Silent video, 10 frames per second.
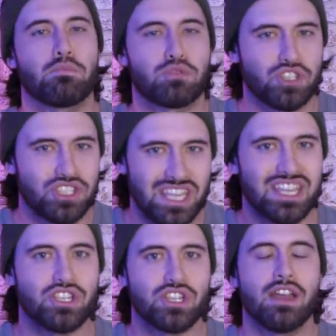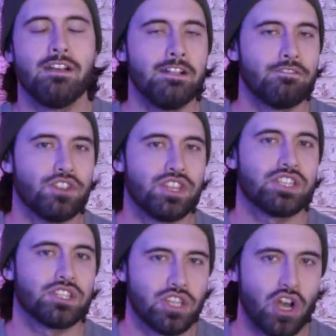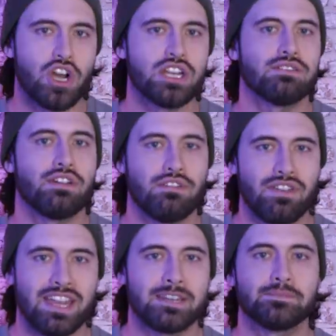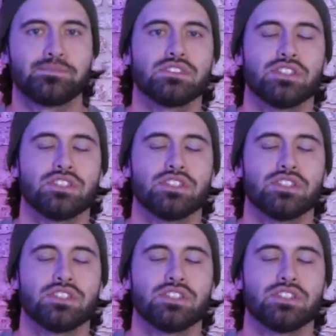a procedure for this kind of event,